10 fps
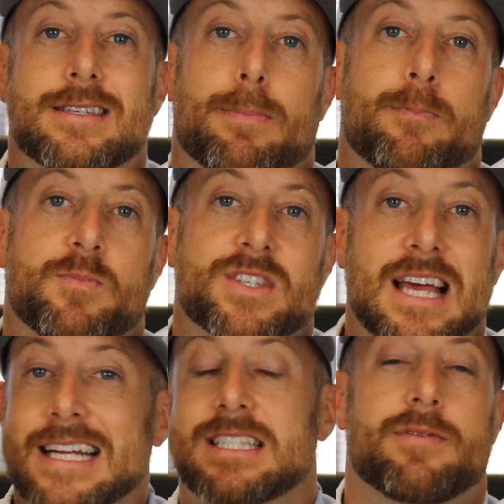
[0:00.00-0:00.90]
is
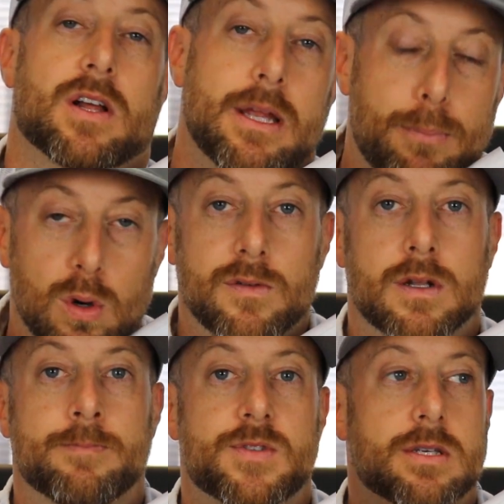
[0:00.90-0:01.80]
scientifically
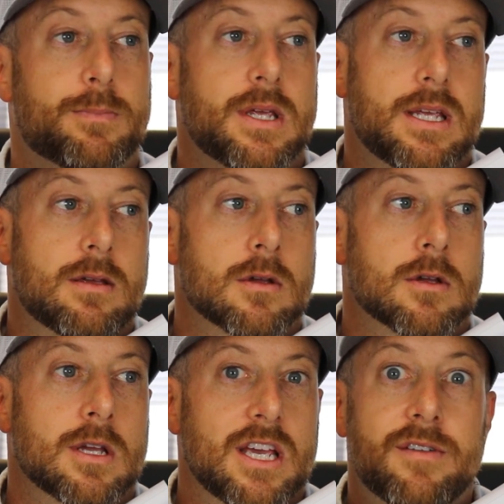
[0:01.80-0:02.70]
proven to be
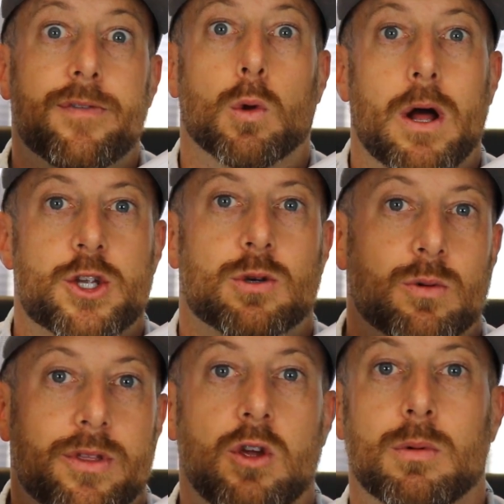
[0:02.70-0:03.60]

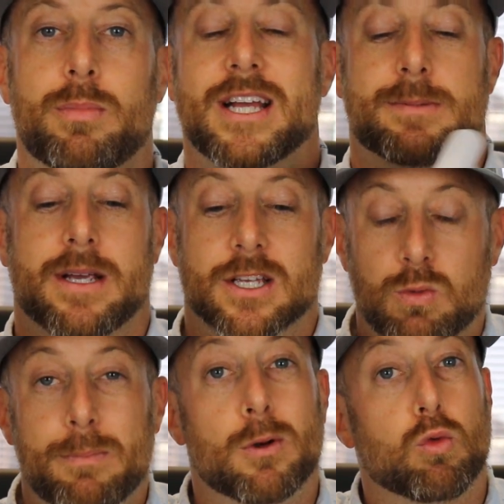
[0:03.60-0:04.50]
influential with human beings
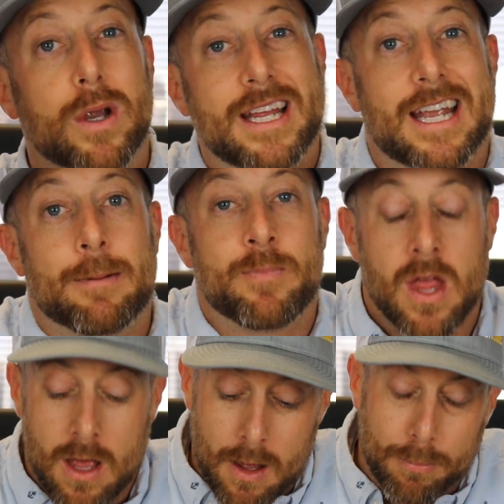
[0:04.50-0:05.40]
because we've been
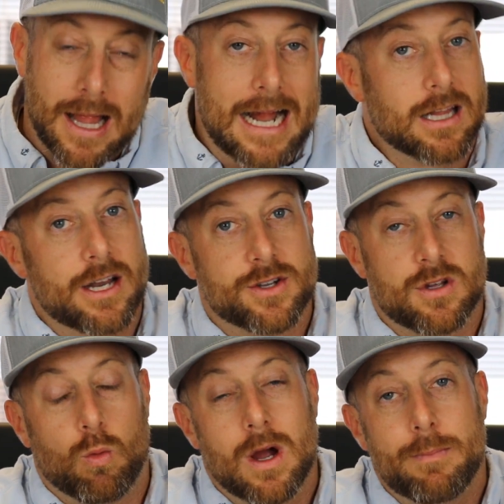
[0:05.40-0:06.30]
reading black
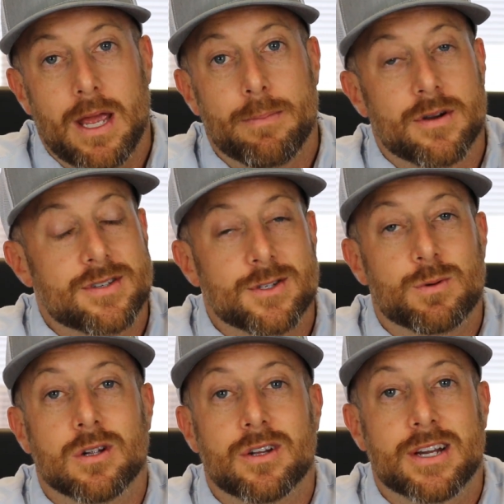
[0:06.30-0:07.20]
letters on white paper
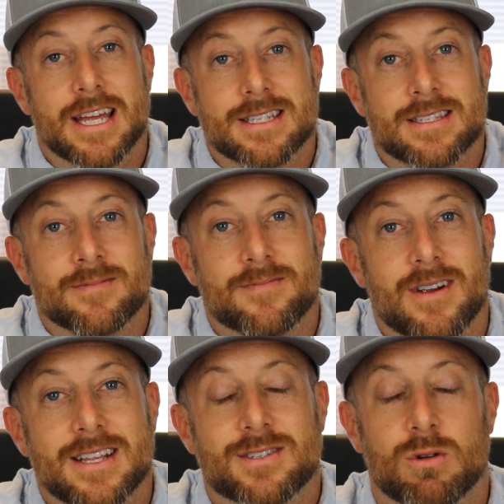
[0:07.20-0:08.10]
since we were little kids,
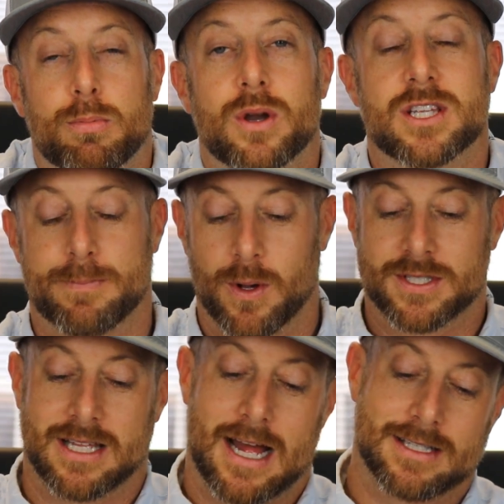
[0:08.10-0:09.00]
right? So we're
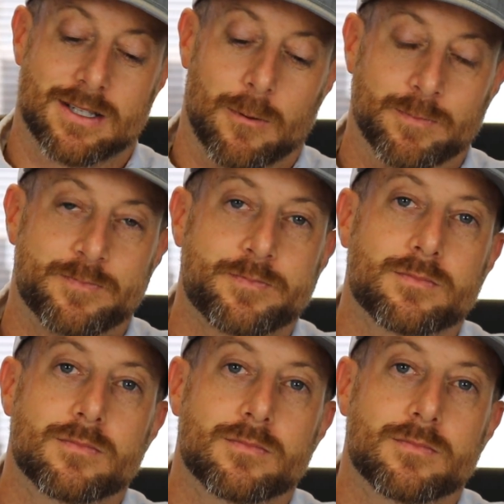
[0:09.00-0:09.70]
predisposed to that. So